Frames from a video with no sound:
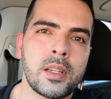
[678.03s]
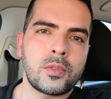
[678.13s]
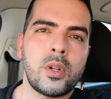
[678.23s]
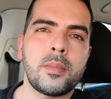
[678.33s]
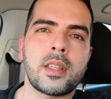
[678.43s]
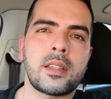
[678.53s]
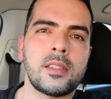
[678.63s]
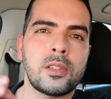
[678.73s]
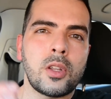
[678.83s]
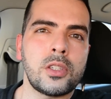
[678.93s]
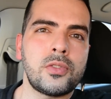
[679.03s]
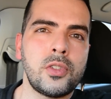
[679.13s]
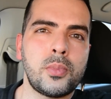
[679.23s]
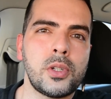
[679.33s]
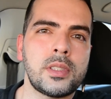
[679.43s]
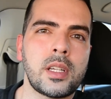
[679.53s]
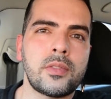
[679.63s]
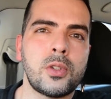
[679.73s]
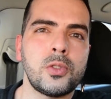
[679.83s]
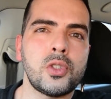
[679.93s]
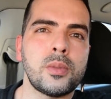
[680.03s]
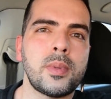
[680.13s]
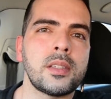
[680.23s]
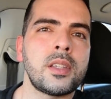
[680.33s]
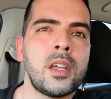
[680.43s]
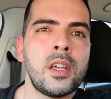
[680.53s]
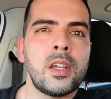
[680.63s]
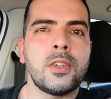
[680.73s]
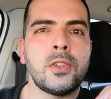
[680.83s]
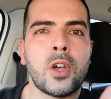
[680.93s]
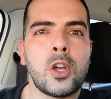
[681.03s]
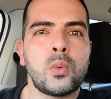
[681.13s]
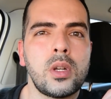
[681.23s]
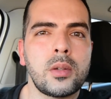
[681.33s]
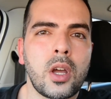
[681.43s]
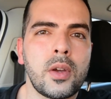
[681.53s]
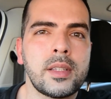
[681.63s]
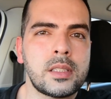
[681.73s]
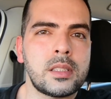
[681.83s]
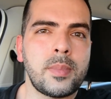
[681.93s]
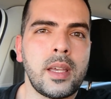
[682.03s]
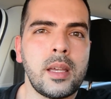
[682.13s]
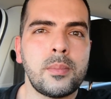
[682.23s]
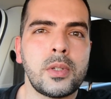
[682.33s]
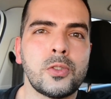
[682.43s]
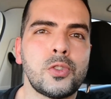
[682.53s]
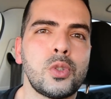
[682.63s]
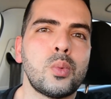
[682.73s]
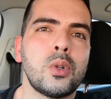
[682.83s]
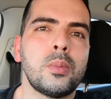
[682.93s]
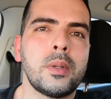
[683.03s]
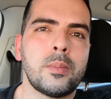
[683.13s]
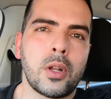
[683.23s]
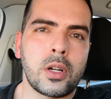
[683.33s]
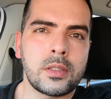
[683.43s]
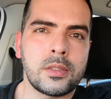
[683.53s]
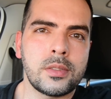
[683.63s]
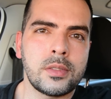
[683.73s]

Remember that these last few points that I've told you about, you don't want to go and spam, because you will be blocked.